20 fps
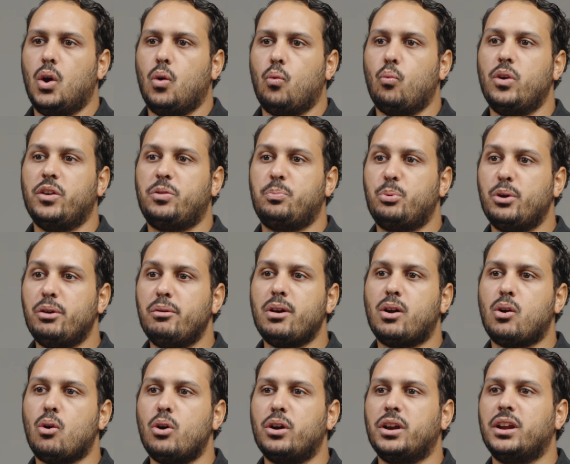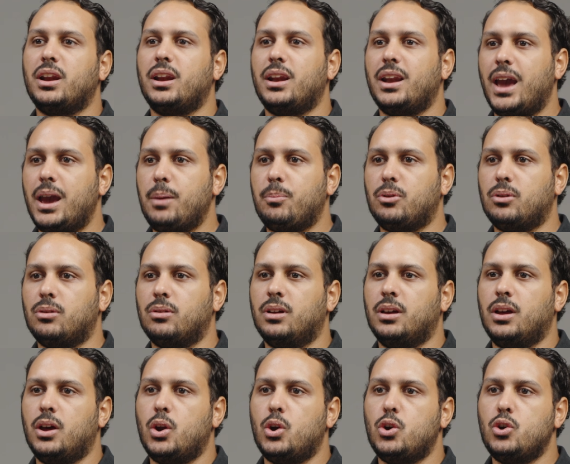With pre-recording enabled,
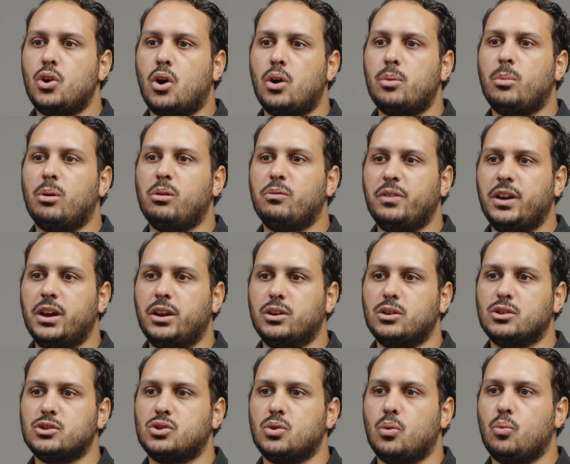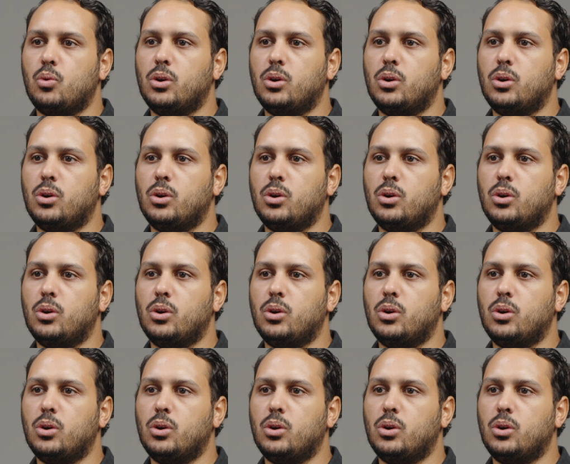normal videos